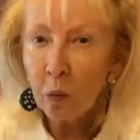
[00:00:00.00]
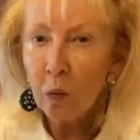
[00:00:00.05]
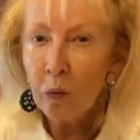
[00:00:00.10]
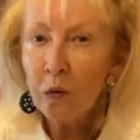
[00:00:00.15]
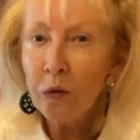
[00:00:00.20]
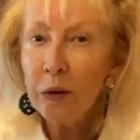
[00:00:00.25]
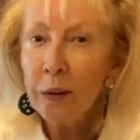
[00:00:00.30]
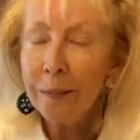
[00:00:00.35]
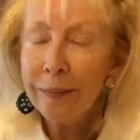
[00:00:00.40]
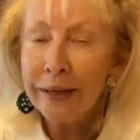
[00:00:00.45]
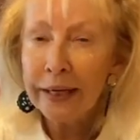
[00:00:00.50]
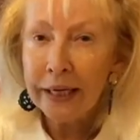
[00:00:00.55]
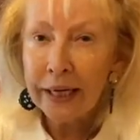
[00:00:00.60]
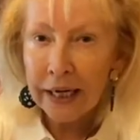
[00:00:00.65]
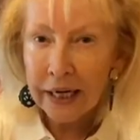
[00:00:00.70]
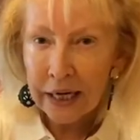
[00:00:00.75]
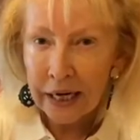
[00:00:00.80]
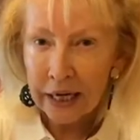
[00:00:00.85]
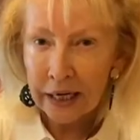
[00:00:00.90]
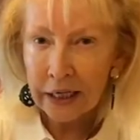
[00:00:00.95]
the
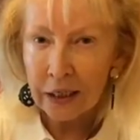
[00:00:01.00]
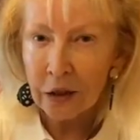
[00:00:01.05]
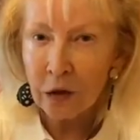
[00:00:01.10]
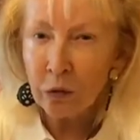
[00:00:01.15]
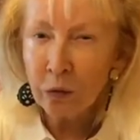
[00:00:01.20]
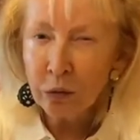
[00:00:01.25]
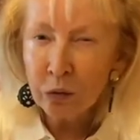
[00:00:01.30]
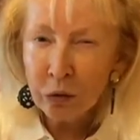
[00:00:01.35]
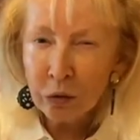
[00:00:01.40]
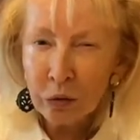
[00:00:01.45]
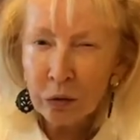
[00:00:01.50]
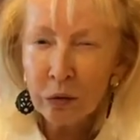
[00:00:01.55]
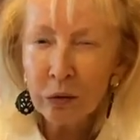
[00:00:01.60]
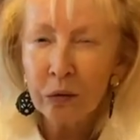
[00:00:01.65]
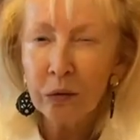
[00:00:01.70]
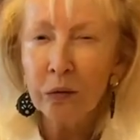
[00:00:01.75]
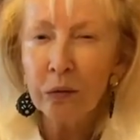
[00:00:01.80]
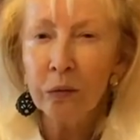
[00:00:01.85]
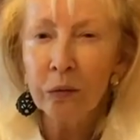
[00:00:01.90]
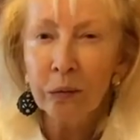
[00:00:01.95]
beginning, the root
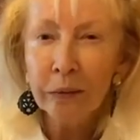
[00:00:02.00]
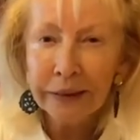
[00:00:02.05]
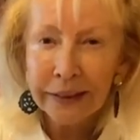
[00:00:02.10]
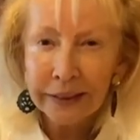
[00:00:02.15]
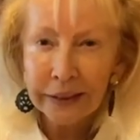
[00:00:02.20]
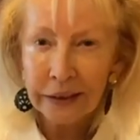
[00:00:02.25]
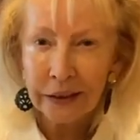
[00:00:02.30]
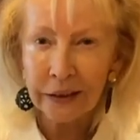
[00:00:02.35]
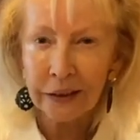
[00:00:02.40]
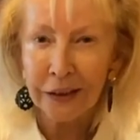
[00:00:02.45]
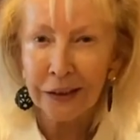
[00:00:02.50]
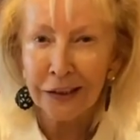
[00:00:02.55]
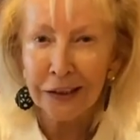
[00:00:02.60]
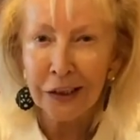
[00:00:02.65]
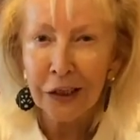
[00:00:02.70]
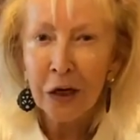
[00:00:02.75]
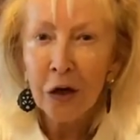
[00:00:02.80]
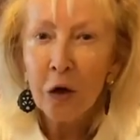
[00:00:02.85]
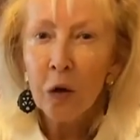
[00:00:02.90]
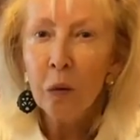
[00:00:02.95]
reason
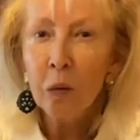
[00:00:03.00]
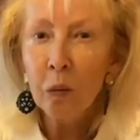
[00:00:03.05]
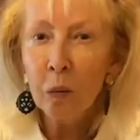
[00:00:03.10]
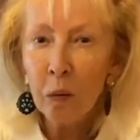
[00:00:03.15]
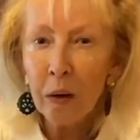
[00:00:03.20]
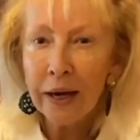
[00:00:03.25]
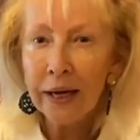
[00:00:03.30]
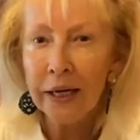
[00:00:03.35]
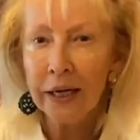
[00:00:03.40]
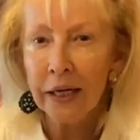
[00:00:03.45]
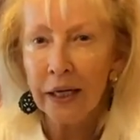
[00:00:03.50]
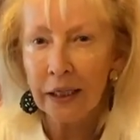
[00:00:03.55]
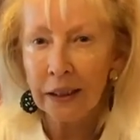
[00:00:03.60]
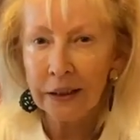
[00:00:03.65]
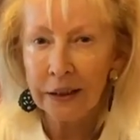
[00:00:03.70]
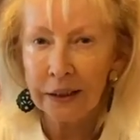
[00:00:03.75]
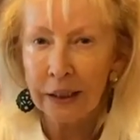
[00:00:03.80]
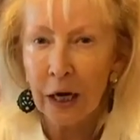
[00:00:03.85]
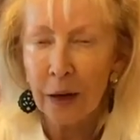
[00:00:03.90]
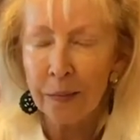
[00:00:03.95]
when a
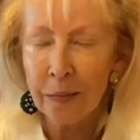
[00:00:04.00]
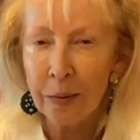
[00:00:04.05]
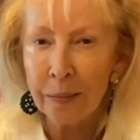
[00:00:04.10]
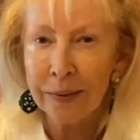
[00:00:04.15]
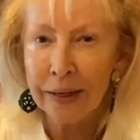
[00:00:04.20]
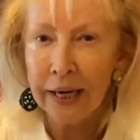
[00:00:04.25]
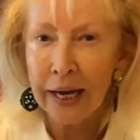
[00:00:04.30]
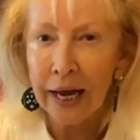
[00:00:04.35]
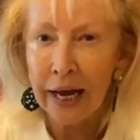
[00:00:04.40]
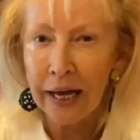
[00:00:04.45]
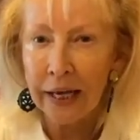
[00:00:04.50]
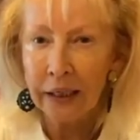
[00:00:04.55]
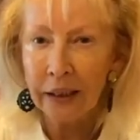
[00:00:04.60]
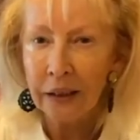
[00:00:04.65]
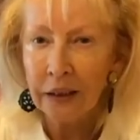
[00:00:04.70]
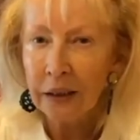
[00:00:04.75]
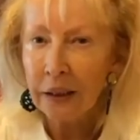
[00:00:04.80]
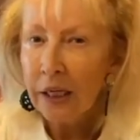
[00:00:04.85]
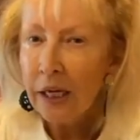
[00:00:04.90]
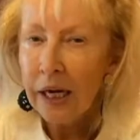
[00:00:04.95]
stammer began.
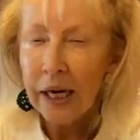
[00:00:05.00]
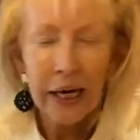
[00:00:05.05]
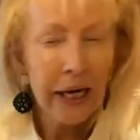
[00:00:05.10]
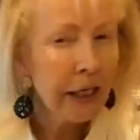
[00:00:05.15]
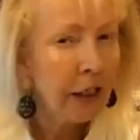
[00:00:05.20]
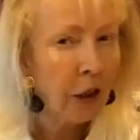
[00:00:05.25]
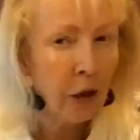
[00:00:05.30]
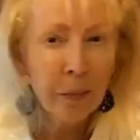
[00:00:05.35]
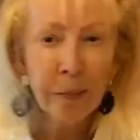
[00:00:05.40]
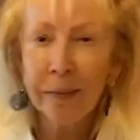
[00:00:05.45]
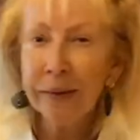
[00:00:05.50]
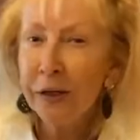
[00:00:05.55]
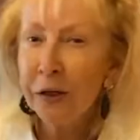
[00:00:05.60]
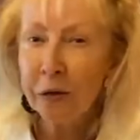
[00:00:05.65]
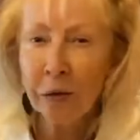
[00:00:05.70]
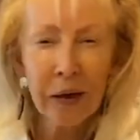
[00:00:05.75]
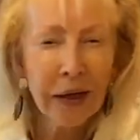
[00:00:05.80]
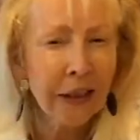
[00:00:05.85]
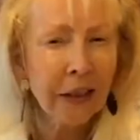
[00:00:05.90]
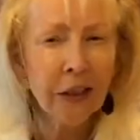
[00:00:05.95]
It can be
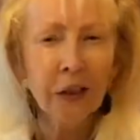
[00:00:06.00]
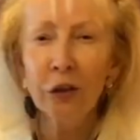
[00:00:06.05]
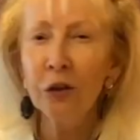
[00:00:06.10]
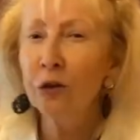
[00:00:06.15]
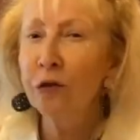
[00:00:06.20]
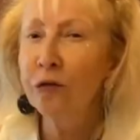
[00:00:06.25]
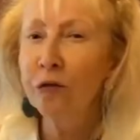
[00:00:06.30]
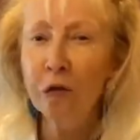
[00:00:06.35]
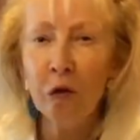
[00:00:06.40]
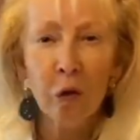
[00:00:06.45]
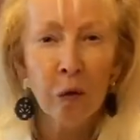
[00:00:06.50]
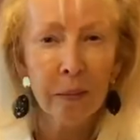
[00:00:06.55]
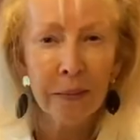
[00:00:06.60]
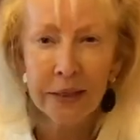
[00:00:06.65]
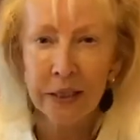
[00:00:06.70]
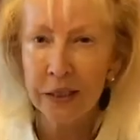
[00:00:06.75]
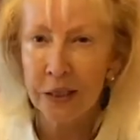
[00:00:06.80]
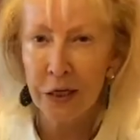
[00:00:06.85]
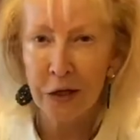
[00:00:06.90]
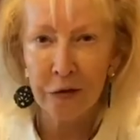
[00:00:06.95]

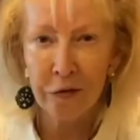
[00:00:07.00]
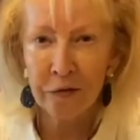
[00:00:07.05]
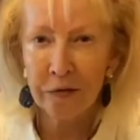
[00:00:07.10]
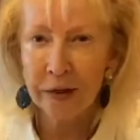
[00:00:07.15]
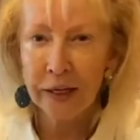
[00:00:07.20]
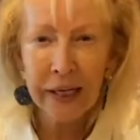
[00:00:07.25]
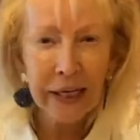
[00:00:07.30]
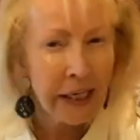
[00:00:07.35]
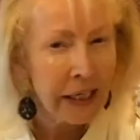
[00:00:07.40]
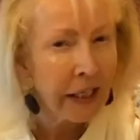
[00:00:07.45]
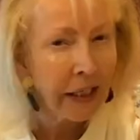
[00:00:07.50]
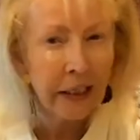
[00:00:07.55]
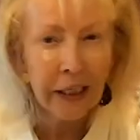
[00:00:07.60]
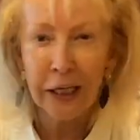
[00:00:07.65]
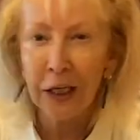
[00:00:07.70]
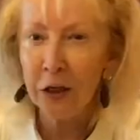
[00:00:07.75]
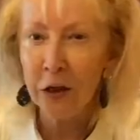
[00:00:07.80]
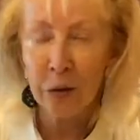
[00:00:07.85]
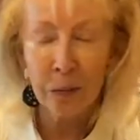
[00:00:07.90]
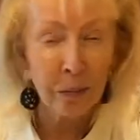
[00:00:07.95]
transformative, healing
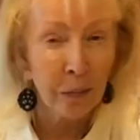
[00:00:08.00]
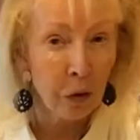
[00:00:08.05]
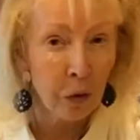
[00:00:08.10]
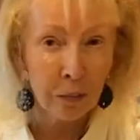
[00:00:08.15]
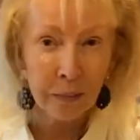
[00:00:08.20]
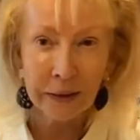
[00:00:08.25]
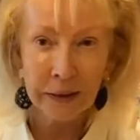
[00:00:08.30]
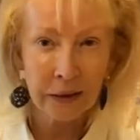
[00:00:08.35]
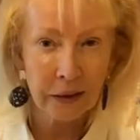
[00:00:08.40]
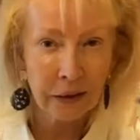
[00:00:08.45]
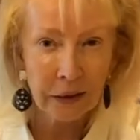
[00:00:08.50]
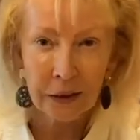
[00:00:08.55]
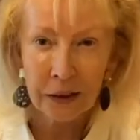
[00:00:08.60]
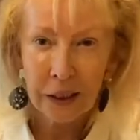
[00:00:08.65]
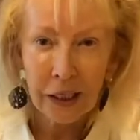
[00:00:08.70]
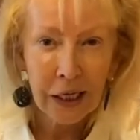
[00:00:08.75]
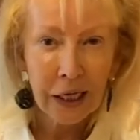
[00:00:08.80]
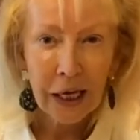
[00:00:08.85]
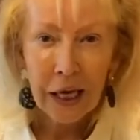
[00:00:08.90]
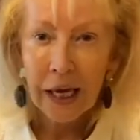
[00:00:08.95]
in the moment.
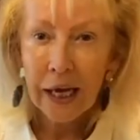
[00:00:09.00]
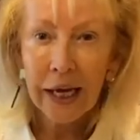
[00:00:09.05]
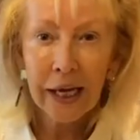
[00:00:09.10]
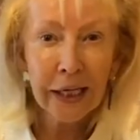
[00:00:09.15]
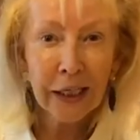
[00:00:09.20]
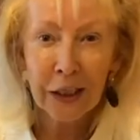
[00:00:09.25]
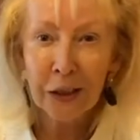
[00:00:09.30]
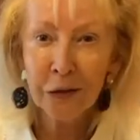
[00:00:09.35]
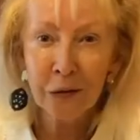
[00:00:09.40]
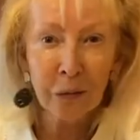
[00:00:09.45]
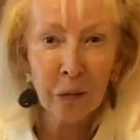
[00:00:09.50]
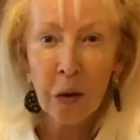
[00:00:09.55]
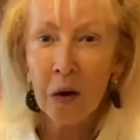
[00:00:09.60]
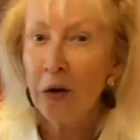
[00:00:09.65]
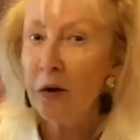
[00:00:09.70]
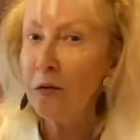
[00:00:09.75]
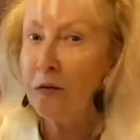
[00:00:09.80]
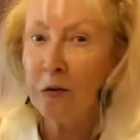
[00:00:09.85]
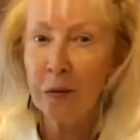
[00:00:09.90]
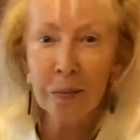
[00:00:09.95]
It is one
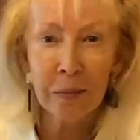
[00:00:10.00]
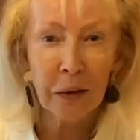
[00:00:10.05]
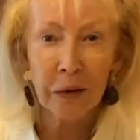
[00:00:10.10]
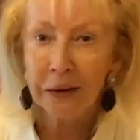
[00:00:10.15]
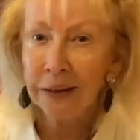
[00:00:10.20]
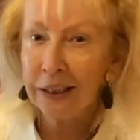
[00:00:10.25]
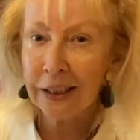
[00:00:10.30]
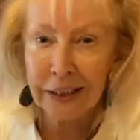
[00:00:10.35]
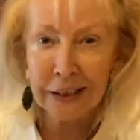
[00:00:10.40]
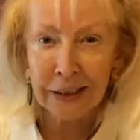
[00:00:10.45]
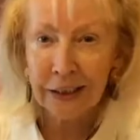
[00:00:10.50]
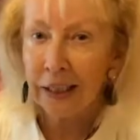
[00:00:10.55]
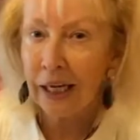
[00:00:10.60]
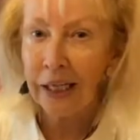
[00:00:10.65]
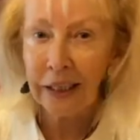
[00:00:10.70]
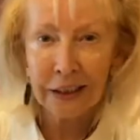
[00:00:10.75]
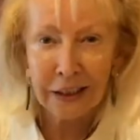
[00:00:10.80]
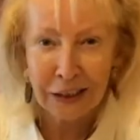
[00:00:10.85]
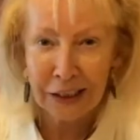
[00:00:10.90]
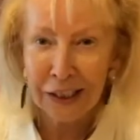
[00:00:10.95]
of the most
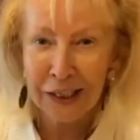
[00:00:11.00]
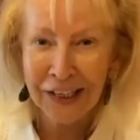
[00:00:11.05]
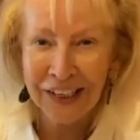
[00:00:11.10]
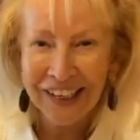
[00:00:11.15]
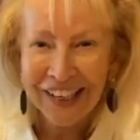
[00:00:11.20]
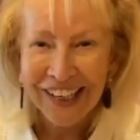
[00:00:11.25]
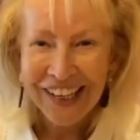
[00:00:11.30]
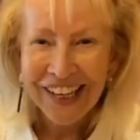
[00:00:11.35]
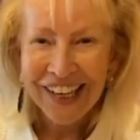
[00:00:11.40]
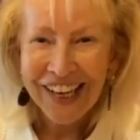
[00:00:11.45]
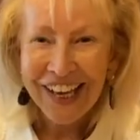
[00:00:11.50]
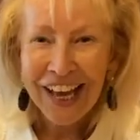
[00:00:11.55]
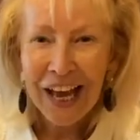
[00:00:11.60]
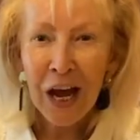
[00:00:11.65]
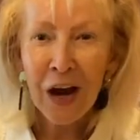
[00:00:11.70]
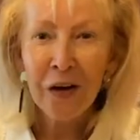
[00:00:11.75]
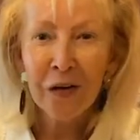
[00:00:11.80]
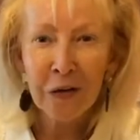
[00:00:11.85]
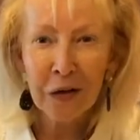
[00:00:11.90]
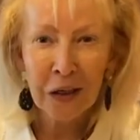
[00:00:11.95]
exciting
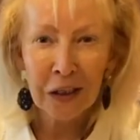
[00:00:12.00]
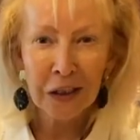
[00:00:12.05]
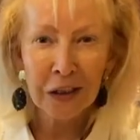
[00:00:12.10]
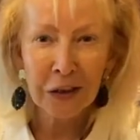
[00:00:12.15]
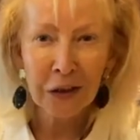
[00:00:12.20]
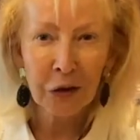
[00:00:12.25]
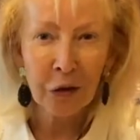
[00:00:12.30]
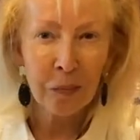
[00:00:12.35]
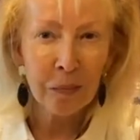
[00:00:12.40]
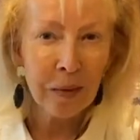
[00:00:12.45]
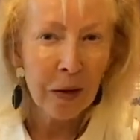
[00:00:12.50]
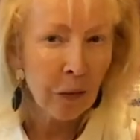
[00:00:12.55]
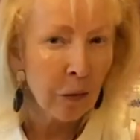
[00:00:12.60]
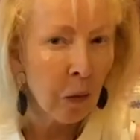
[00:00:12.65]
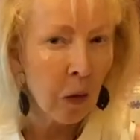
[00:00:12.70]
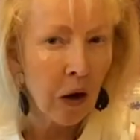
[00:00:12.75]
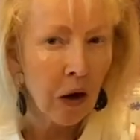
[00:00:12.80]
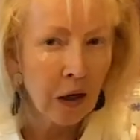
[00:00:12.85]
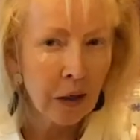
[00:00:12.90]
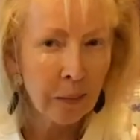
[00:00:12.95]
areas of my
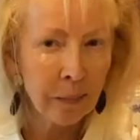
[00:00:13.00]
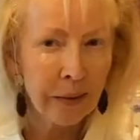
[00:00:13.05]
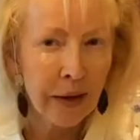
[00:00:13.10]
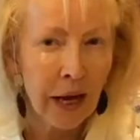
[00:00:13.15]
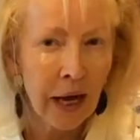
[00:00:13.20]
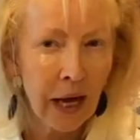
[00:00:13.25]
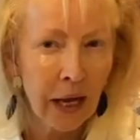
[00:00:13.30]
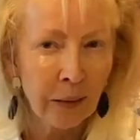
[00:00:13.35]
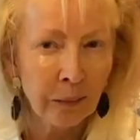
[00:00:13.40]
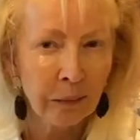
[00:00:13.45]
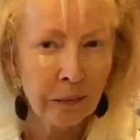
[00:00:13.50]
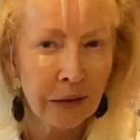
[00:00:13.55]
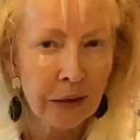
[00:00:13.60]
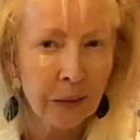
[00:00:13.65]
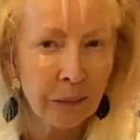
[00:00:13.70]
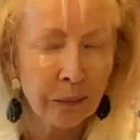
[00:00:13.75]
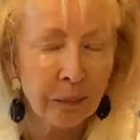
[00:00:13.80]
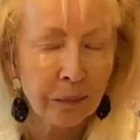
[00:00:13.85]
work, perhaps.